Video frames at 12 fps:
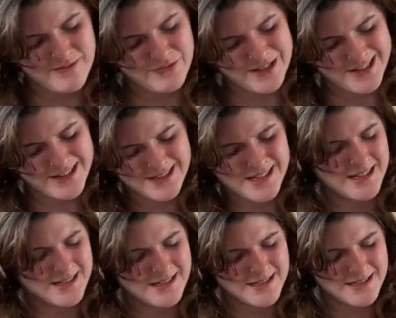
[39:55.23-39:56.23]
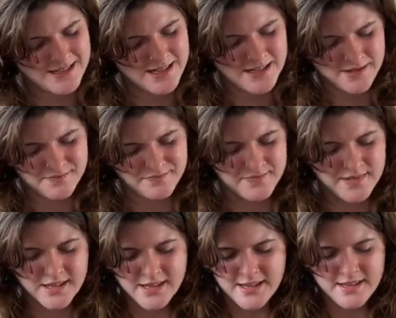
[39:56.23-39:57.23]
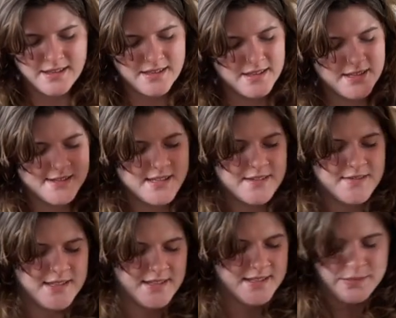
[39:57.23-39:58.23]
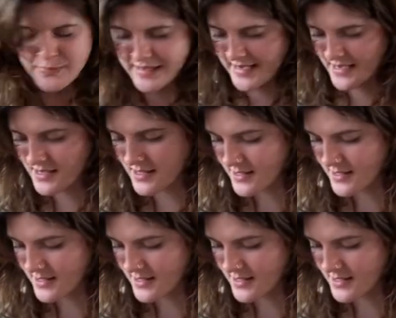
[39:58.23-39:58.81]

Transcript: but it's kind of hard to tell. This lives in this bag.